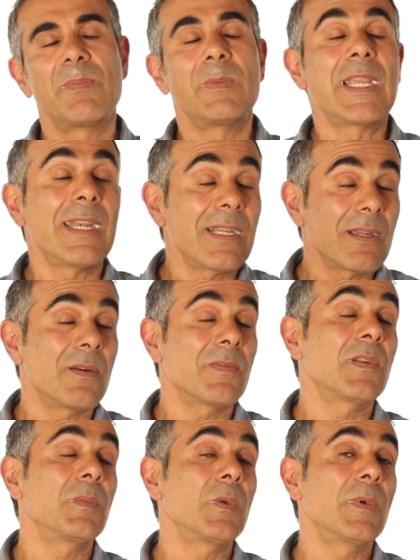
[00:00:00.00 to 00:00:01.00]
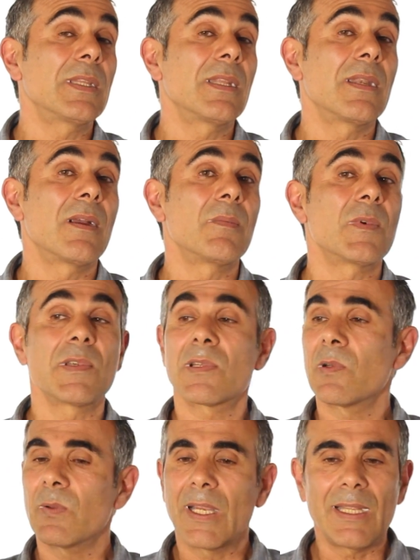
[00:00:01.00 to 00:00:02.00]
getting comfortable with the numbers,
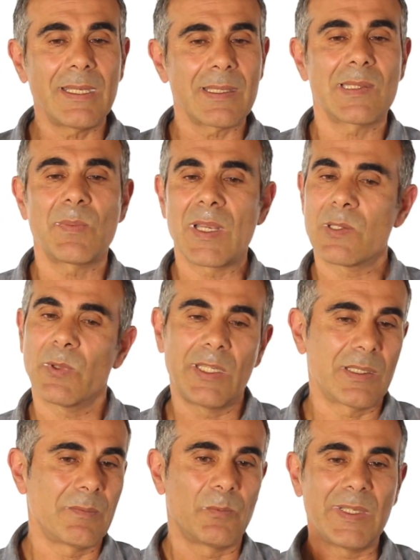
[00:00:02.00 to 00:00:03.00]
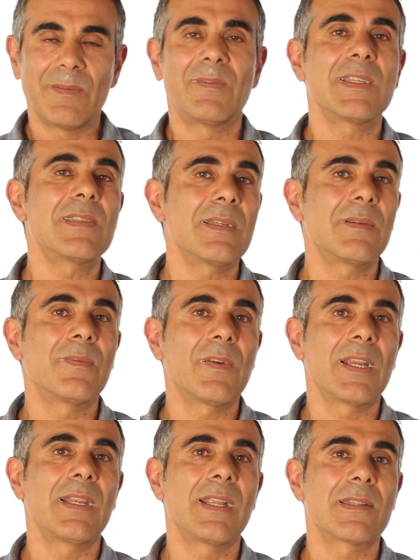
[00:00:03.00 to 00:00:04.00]
creating a space where you can revisit your
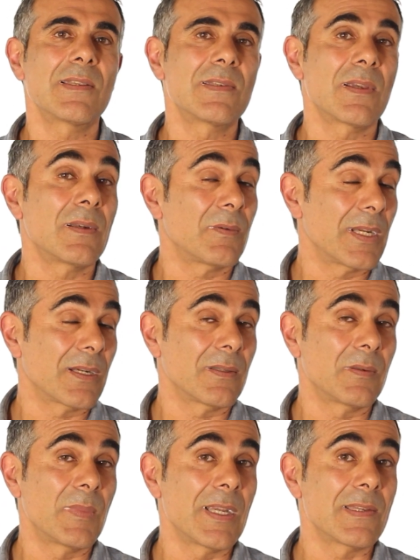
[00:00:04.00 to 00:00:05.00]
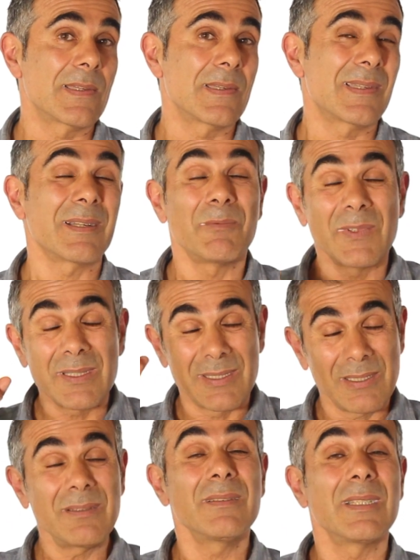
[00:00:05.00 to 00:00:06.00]
finances on a regular basis, and
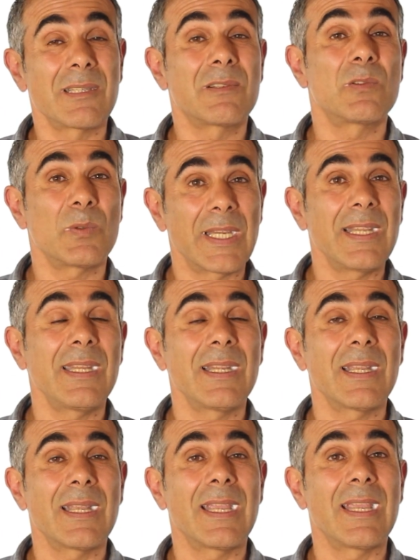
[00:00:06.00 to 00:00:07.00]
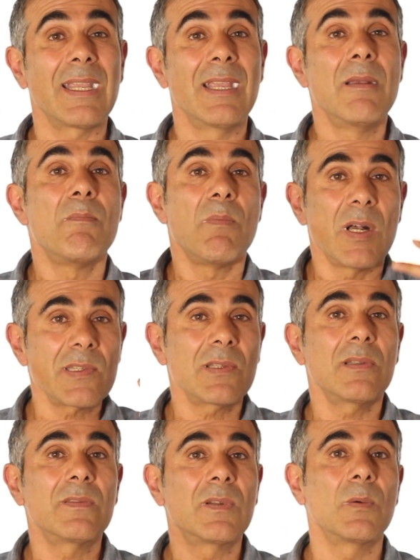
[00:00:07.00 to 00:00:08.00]
literally creating a
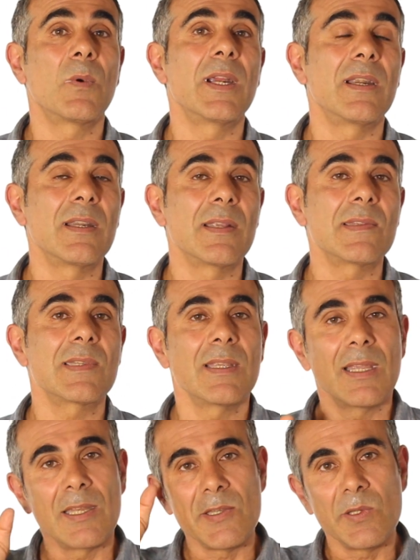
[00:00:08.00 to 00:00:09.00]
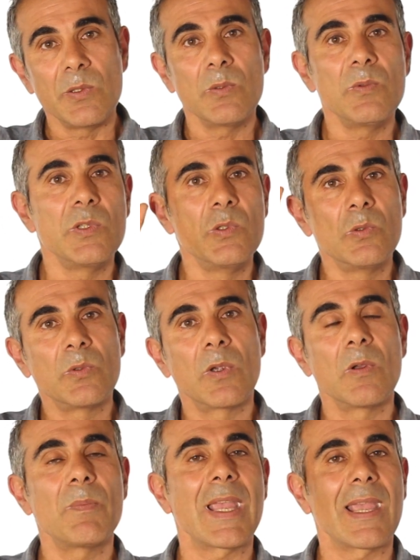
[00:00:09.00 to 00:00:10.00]
muscle of awareness and new
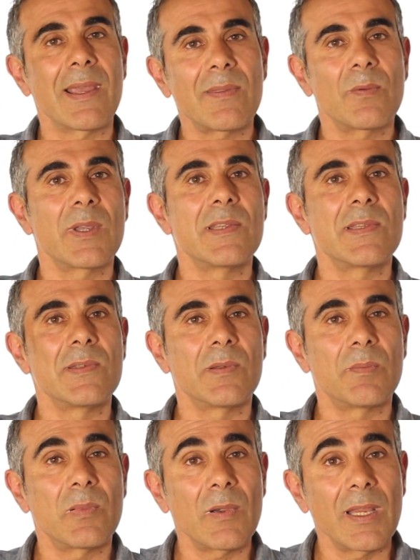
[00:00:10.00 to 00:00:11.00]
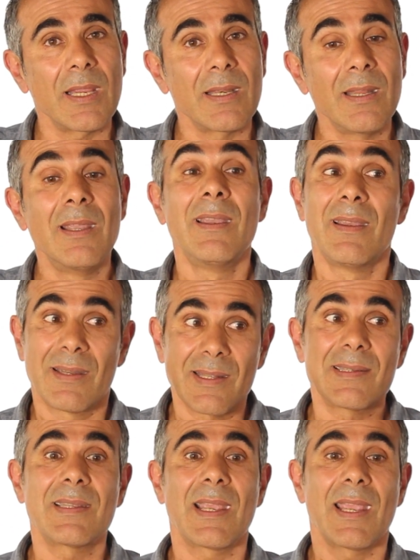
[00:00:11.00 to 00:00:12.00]
neural pathways in your brain that
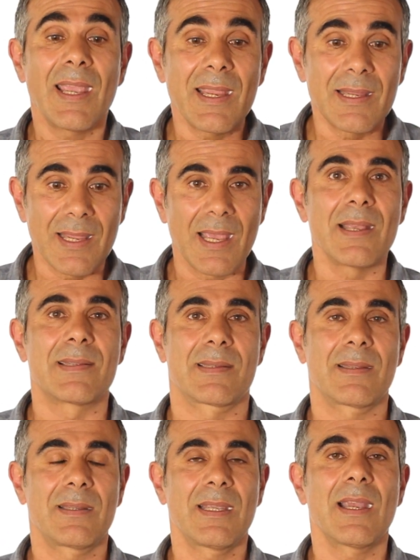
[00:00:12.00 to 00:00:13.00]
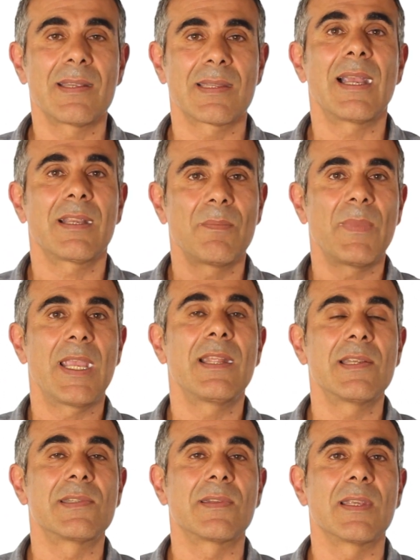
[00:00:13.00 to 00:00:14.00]
say, hey, yes, I can
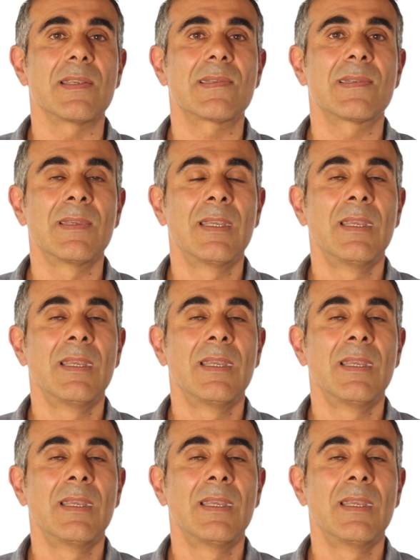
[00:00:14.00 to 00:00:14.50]
manage this.